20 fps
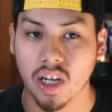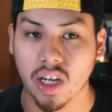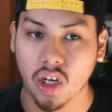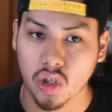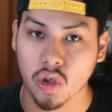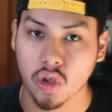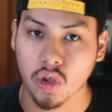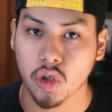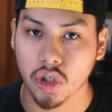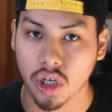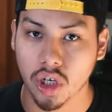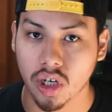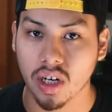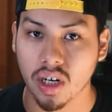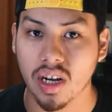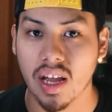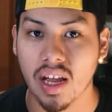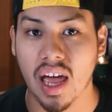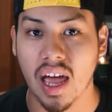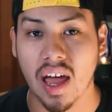Sure,
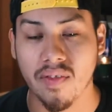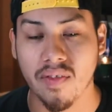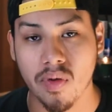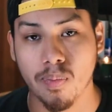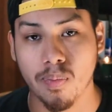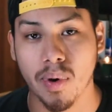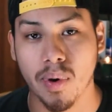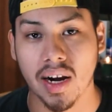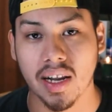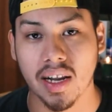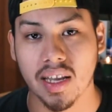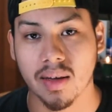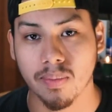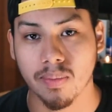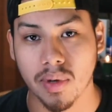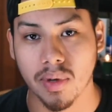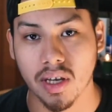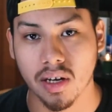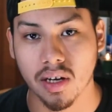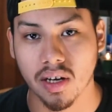everybody can
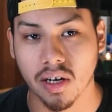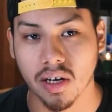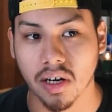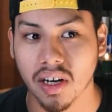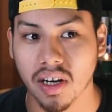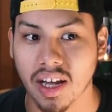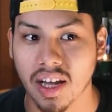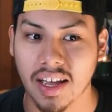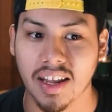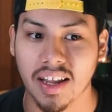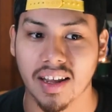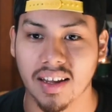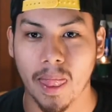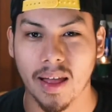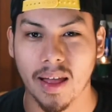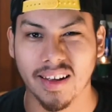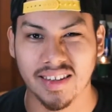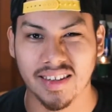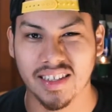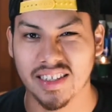be a cook,
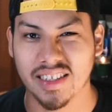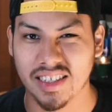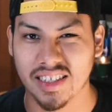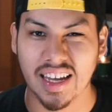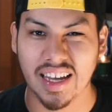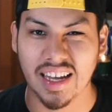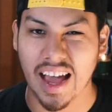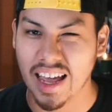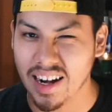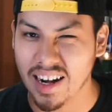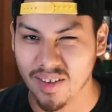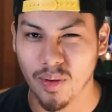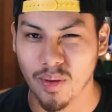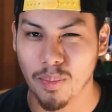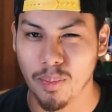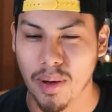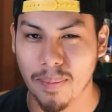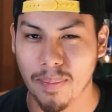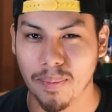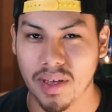and this is kind of a
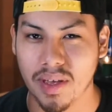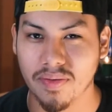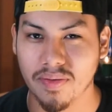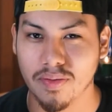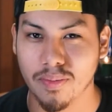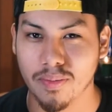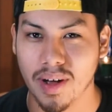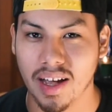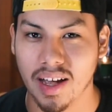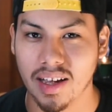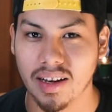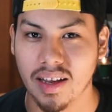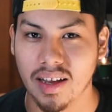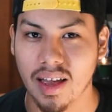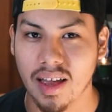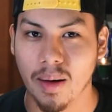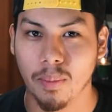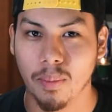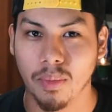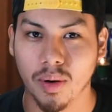pet peeve of
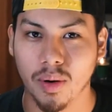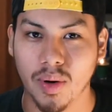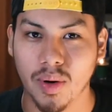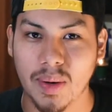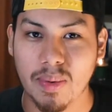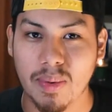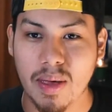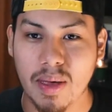mine, but when people